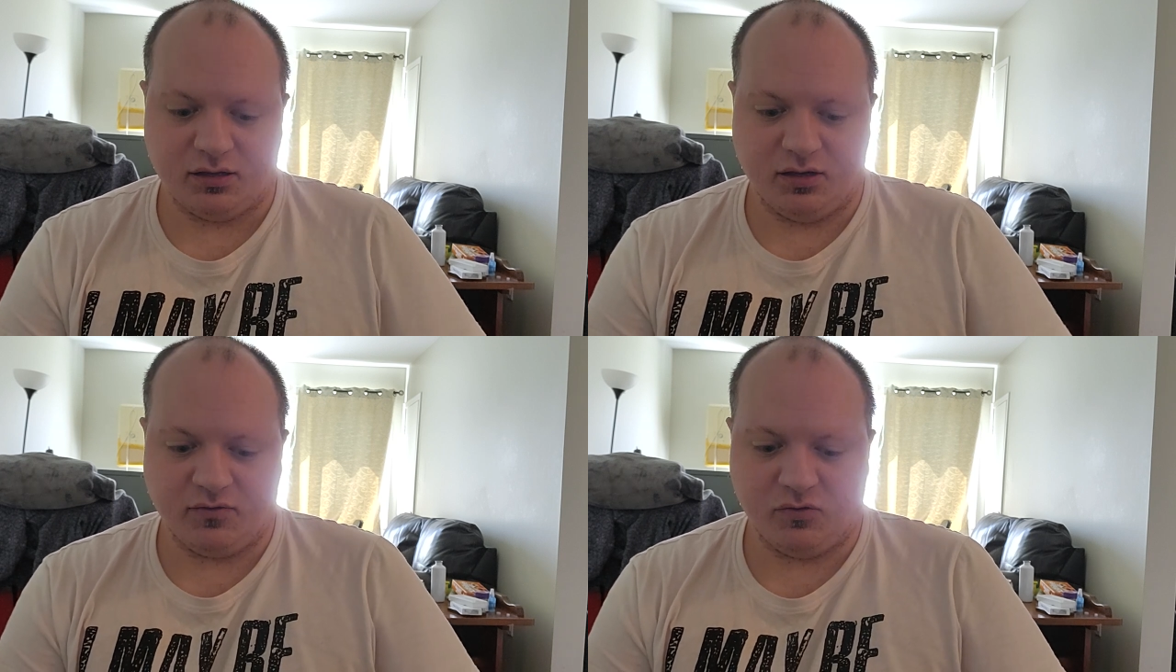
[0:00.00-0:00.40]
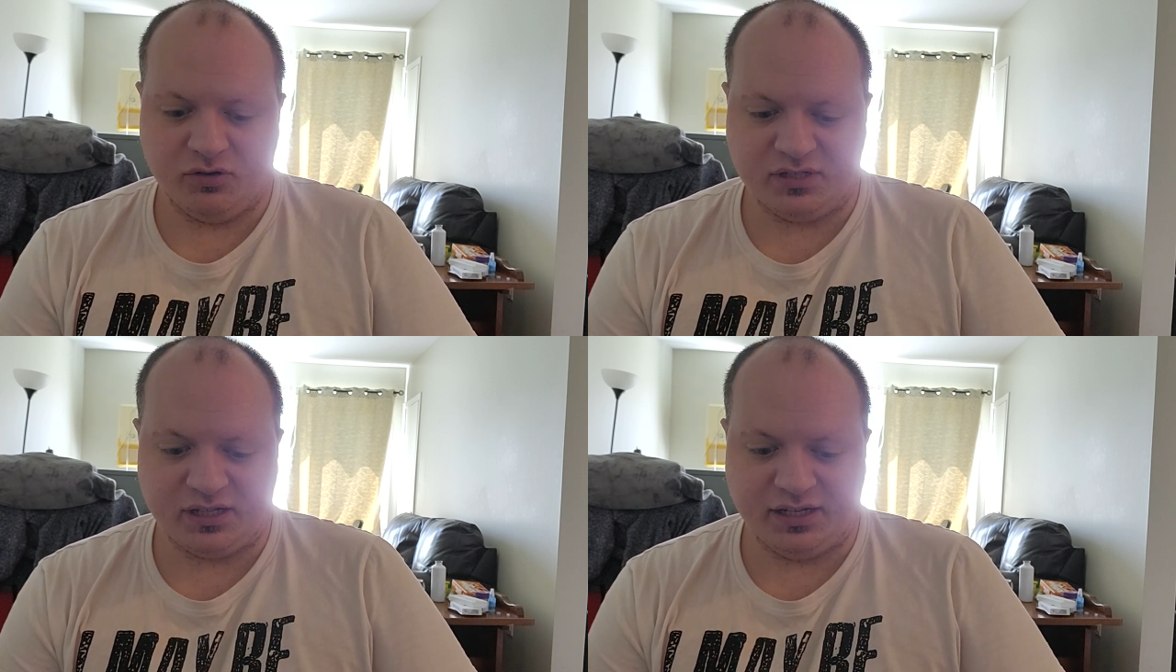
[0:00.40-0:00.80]
Of
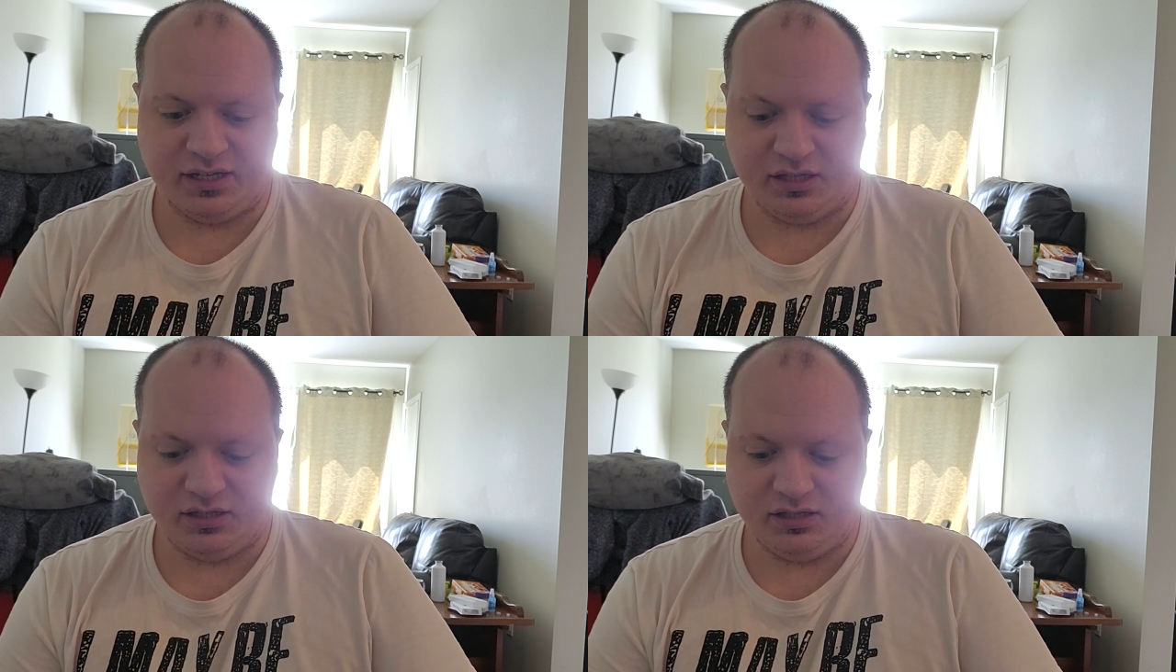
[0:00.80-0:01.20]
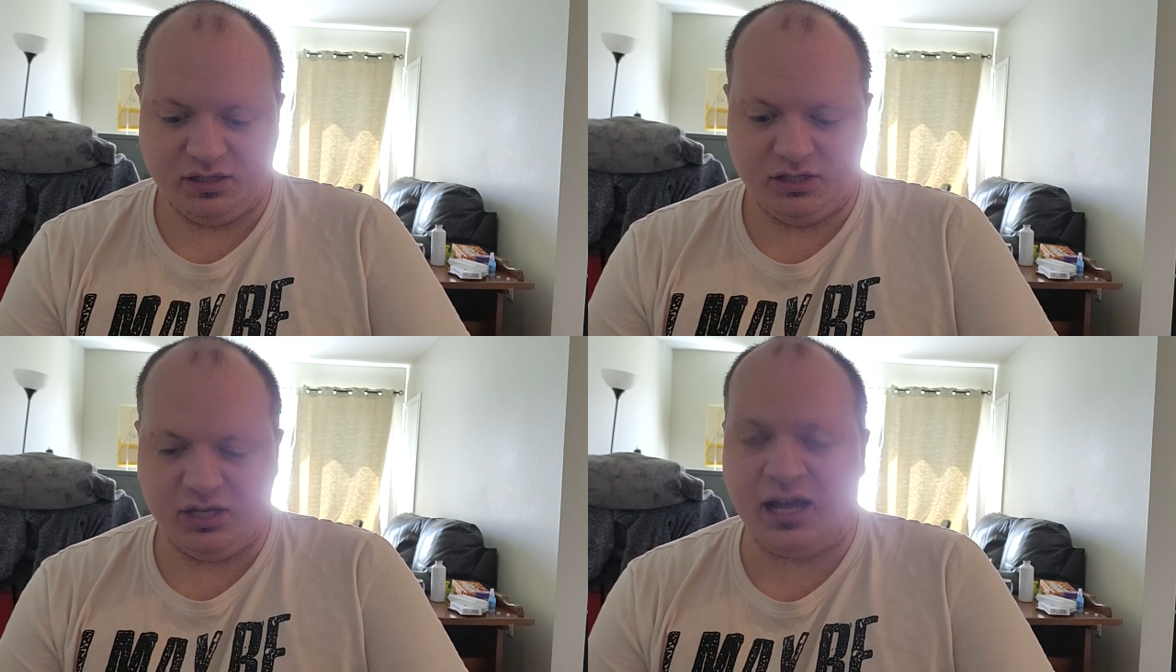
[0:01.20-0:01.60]
course, like
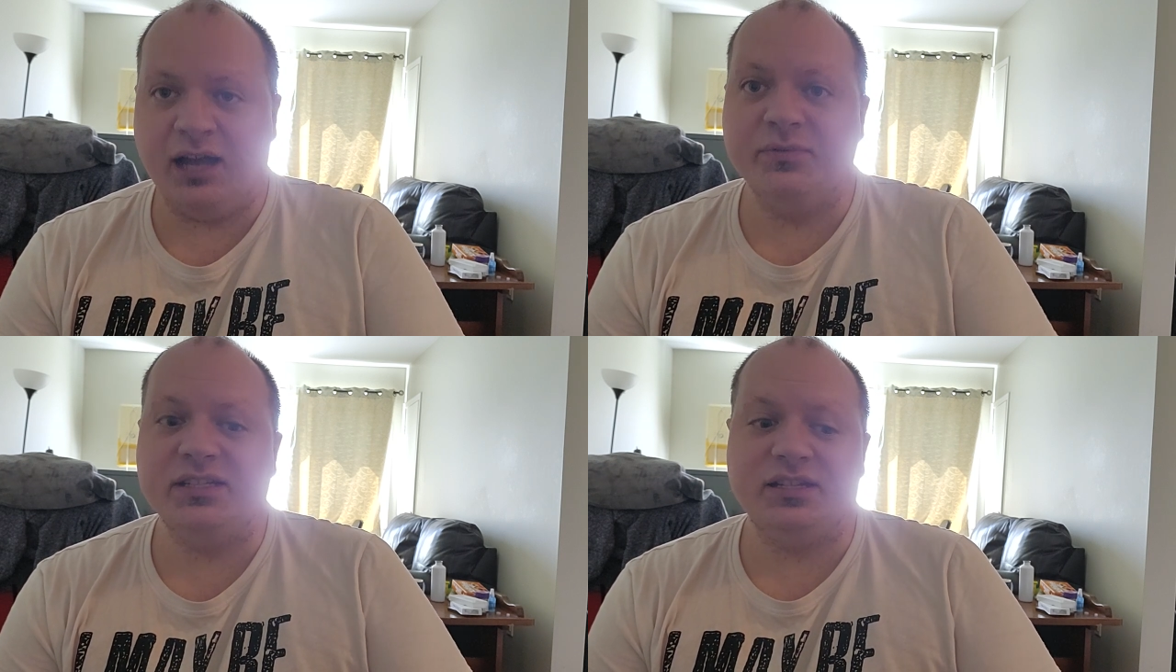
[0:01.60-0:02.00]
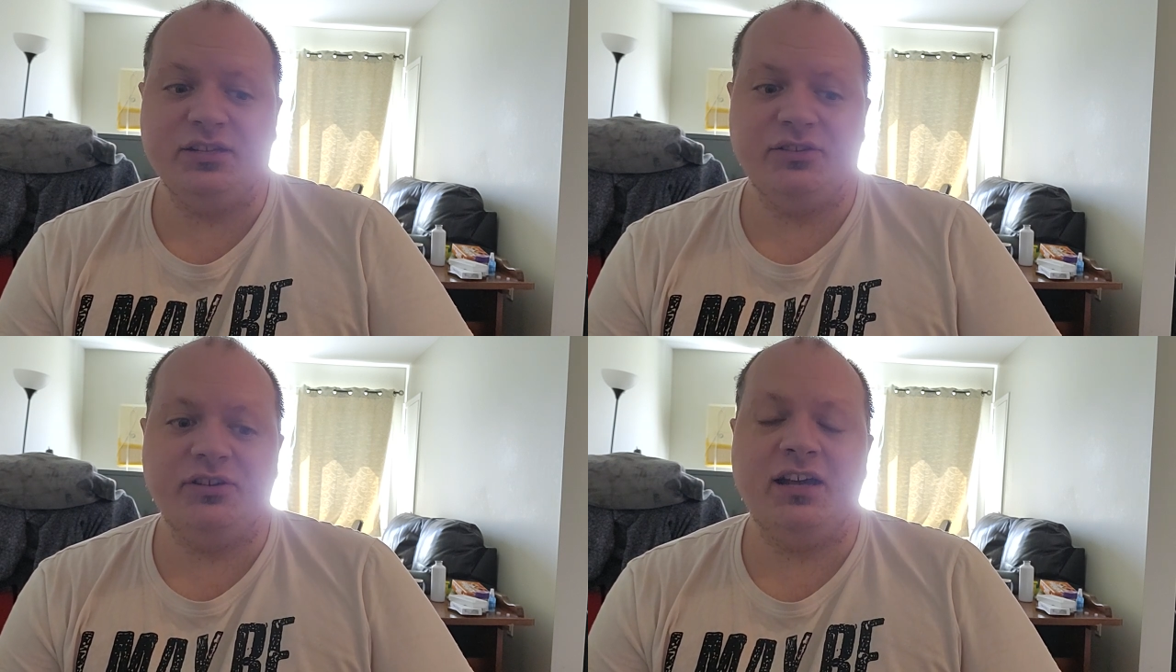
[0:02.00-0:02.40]

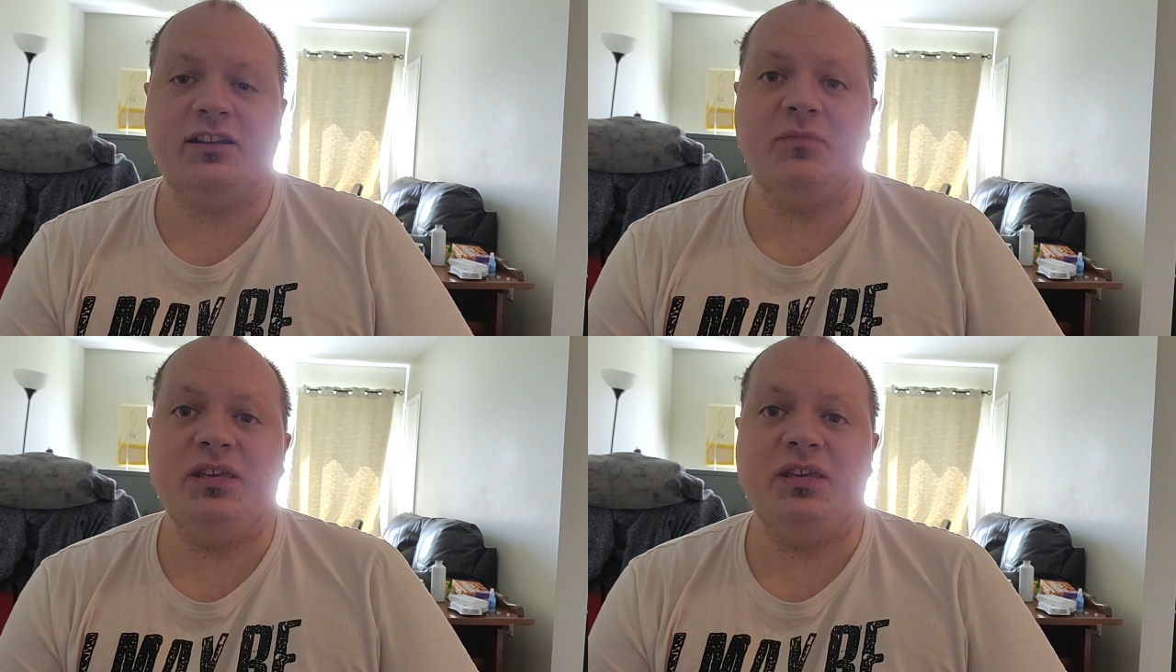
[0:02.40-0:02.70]
obviously they're not going to